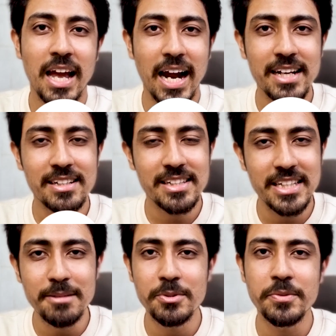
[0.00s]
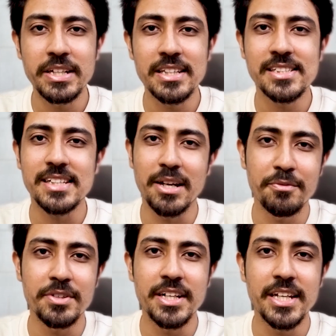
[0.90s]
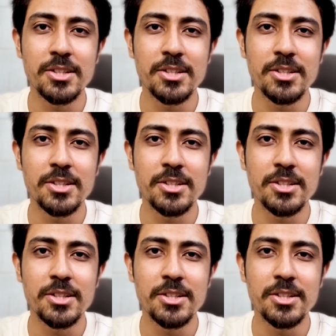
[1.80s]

And keep doing this every day.